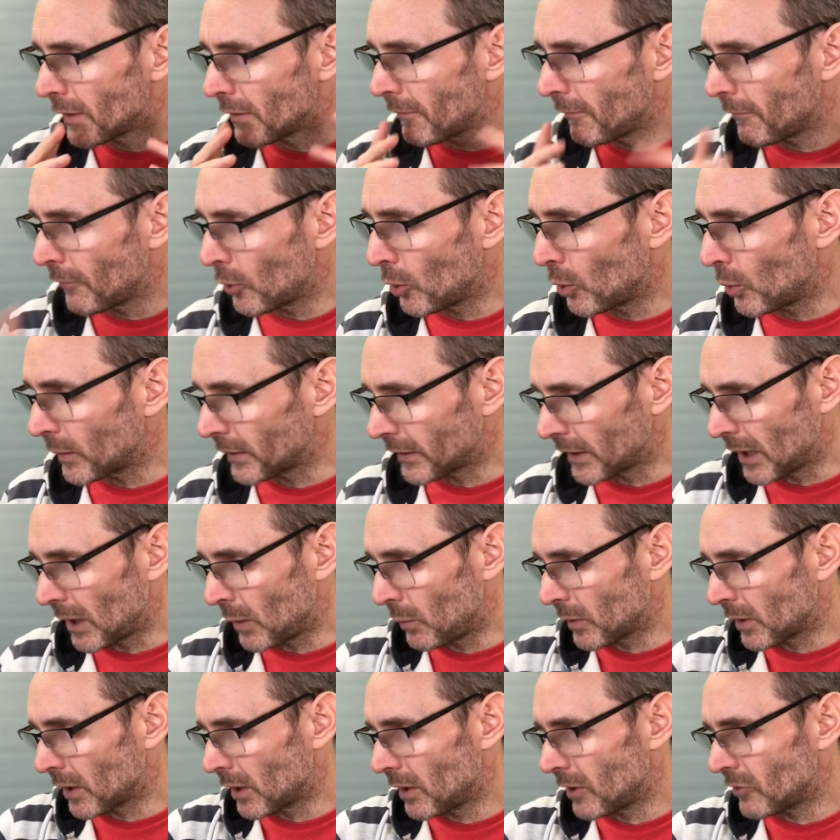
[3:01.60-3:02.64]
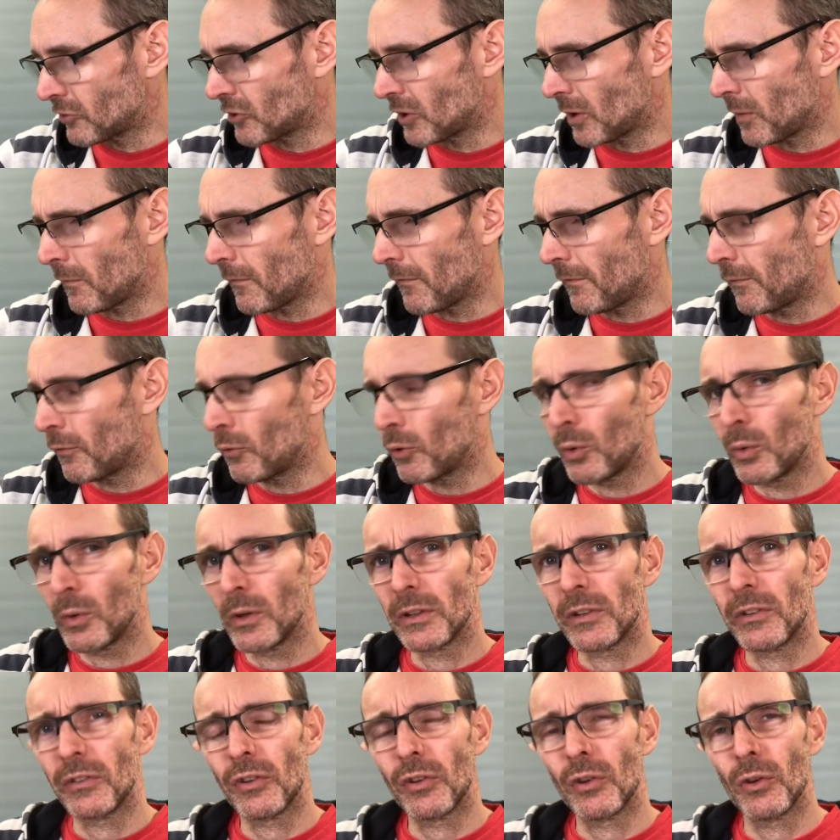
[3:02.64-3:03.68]
forward now, we're going to jump
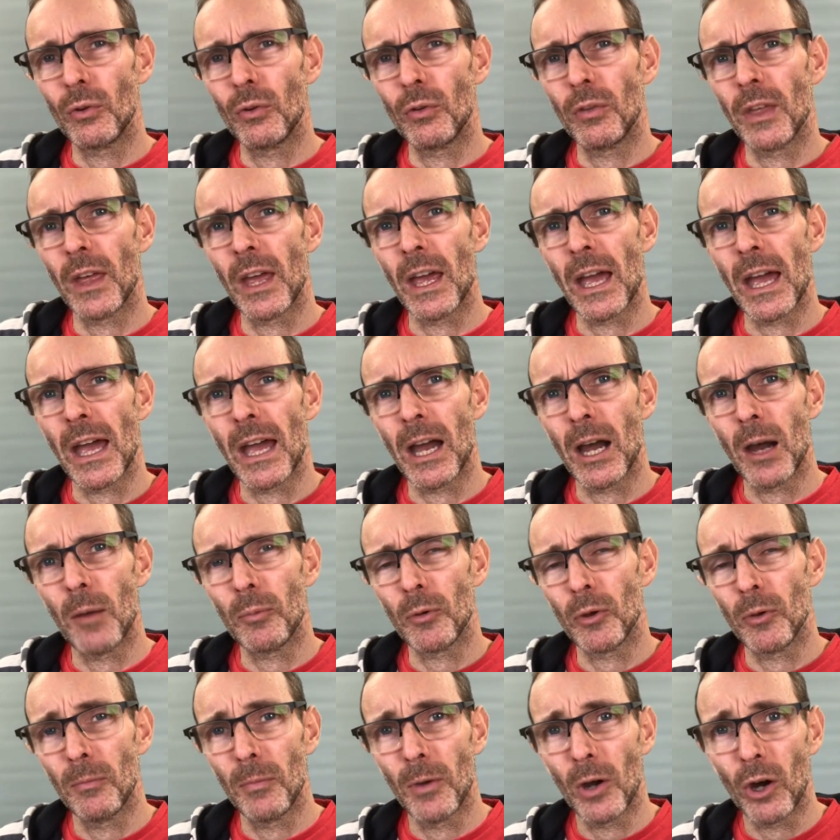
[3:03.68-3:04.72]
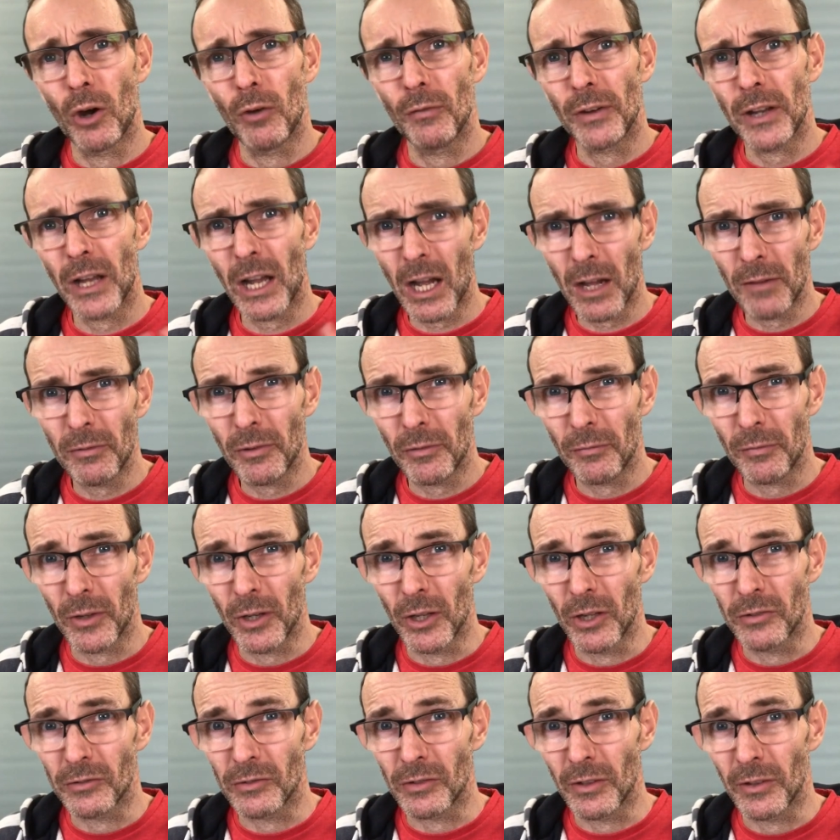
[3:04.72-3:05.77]
forward to their album of cover
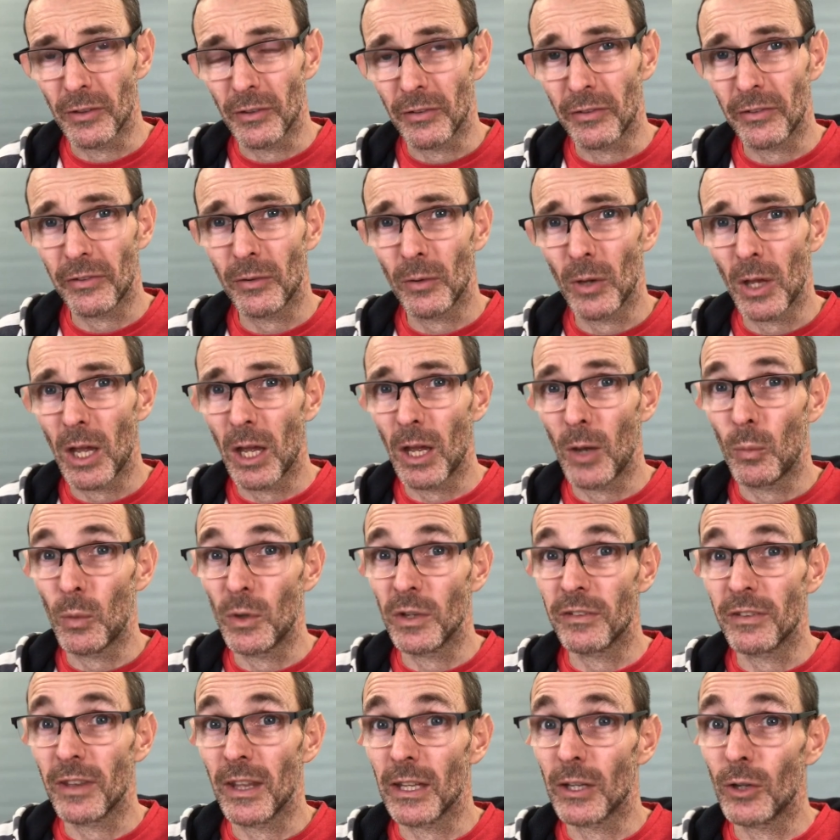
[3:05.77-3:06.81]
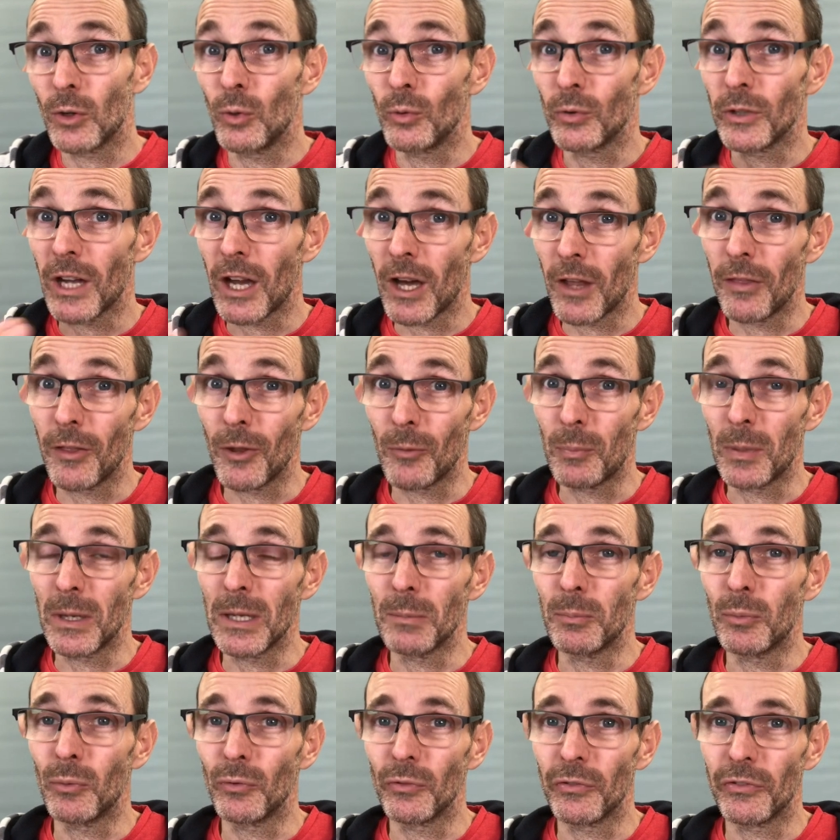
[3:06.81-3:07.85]
versions, which they called Other
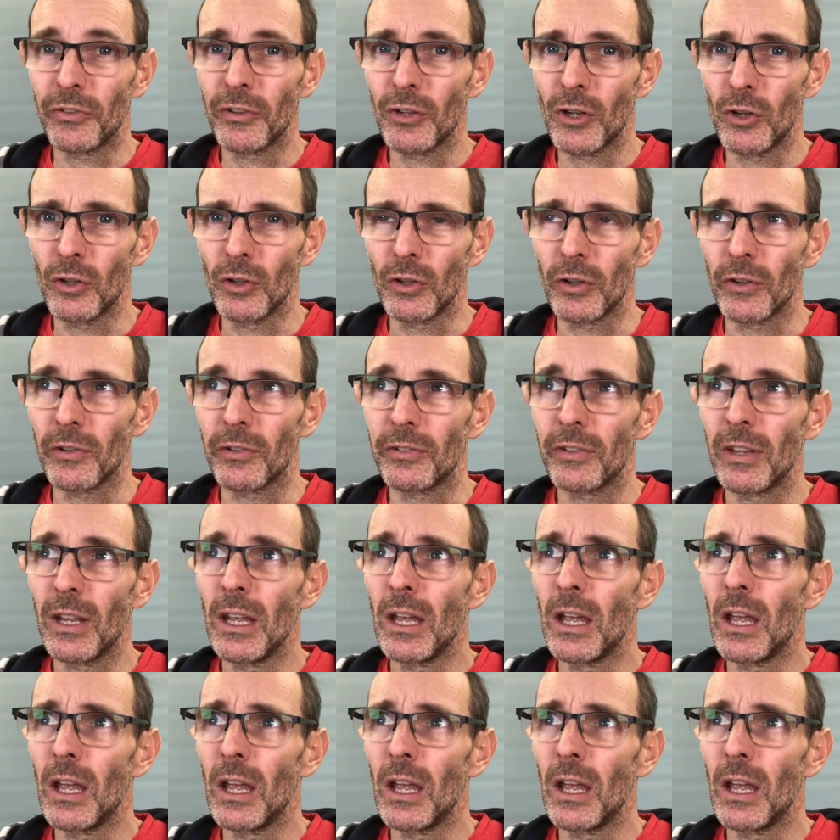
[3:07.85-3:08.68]
People's Songs,